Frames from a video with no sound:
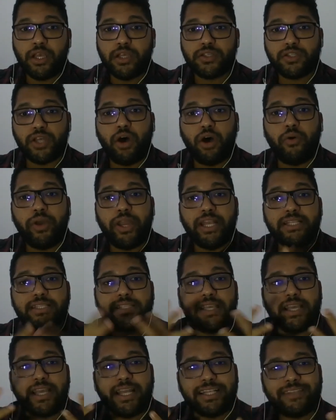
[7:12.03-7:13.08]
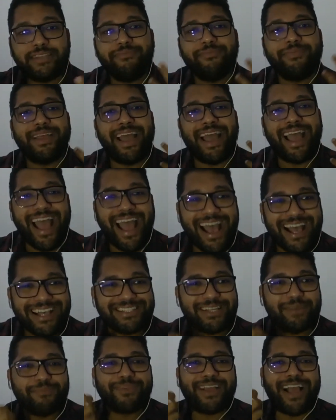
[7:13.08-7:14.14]
So it has
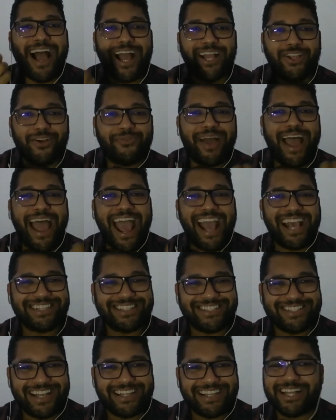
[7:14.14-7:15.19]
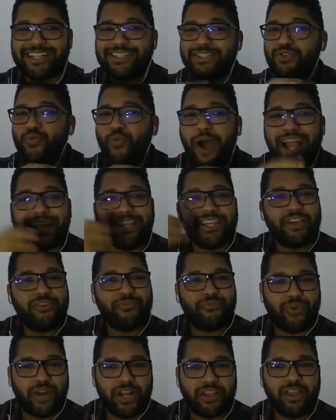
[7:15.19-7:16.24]
some kind of accent that's quite
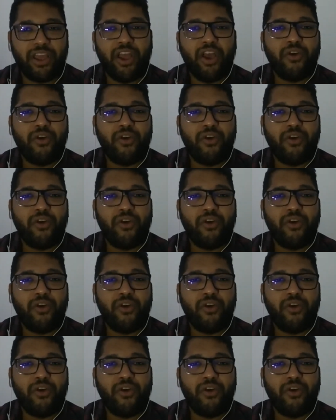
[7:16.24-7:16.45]
different